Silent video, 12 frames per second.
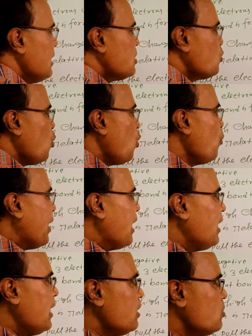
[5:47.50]
is
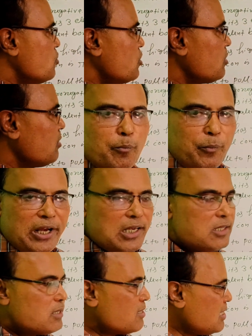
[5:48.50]
covalent.
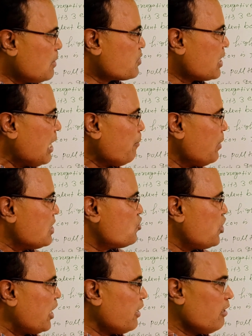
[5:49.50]
Please subscribe my
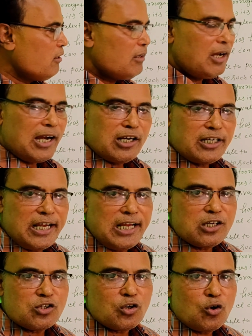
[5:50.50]
channel and
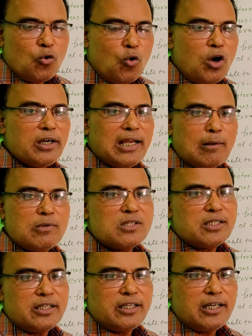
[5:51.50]
get all
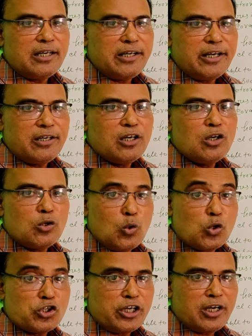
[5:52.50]
chemistry related
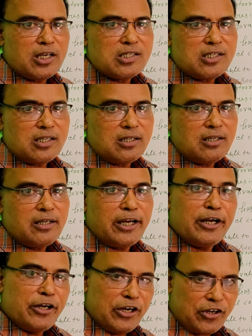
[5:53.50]
question answer
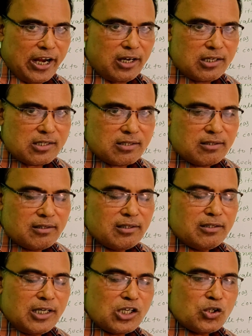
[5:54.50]
in details.
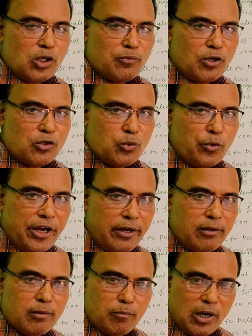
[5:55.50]
That's all for
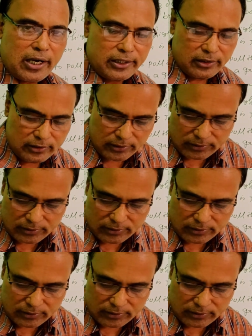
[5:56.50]
today. Bye.